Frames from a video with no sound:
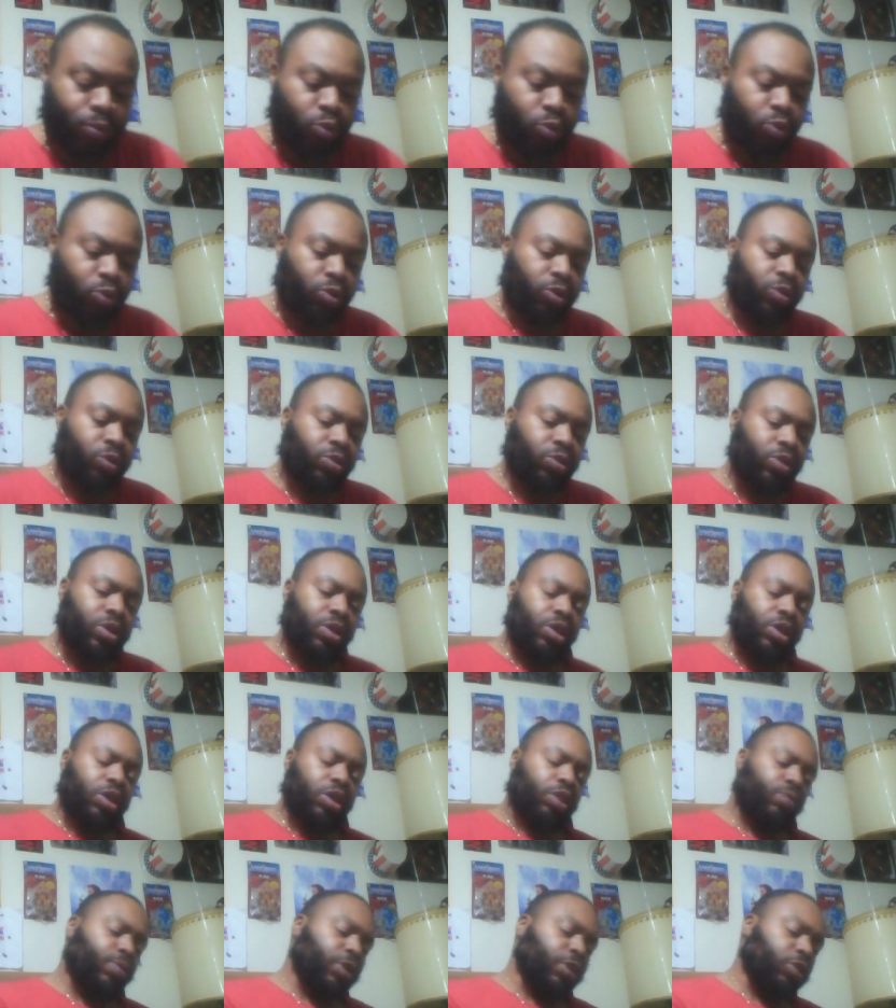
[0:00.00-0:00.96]
Porter.
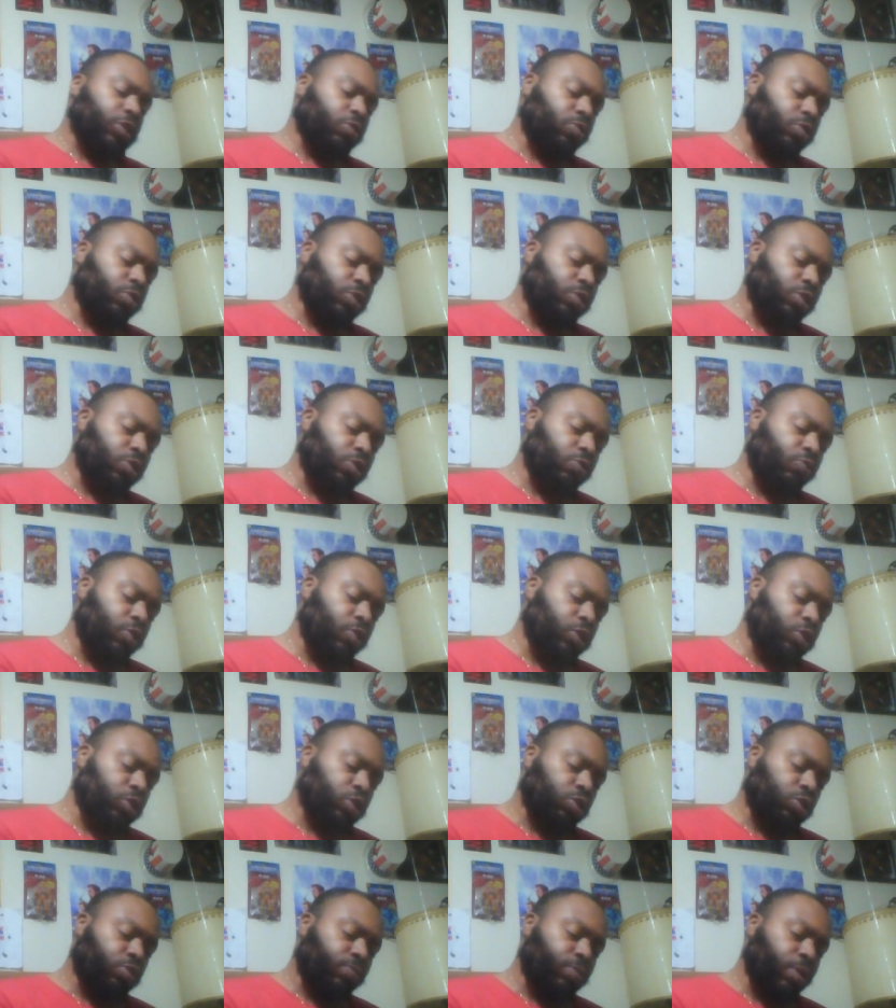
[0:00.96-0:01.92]
Special
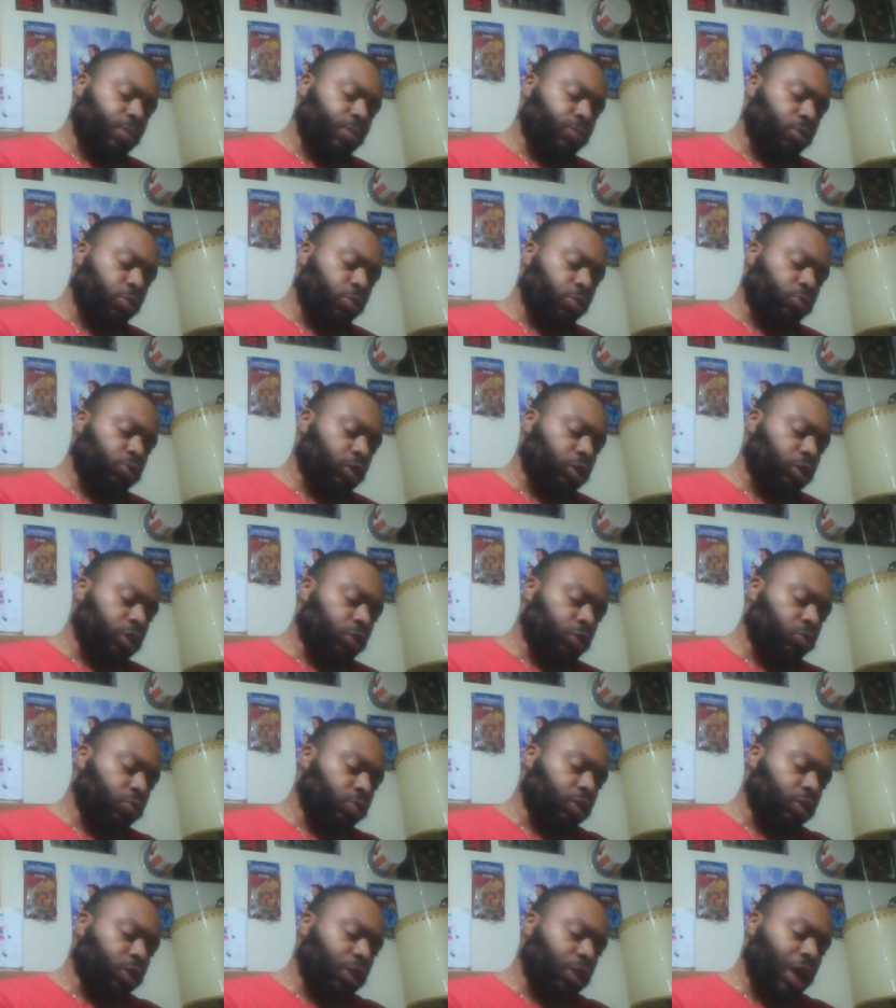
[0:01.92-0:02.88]
consideration to my bro Johnny
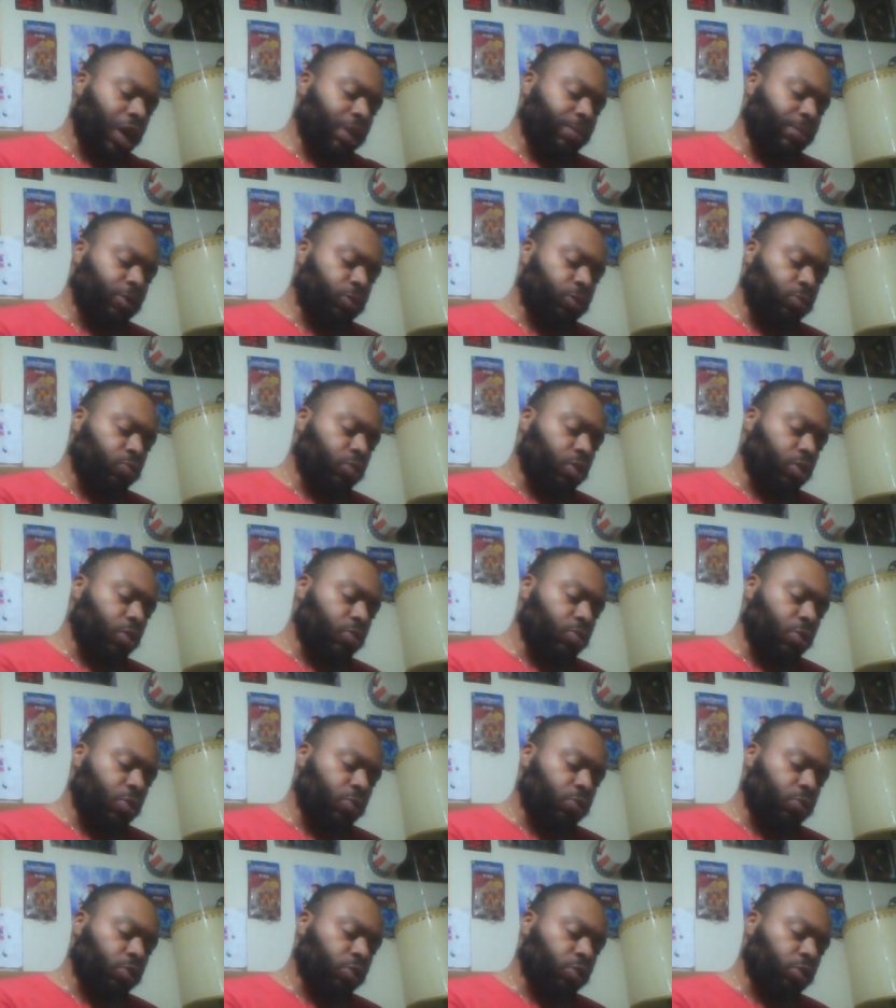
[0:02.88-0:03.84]
Quest Gaming, who
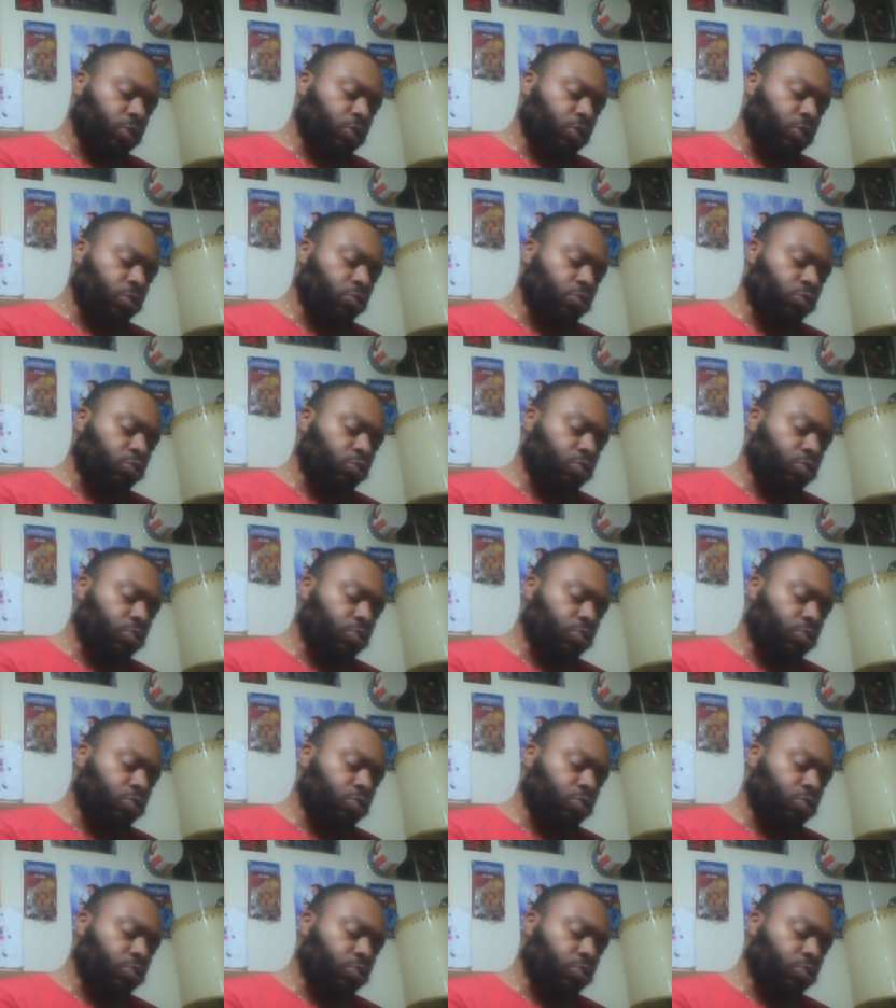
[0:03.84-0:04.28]
co-hosts the nearest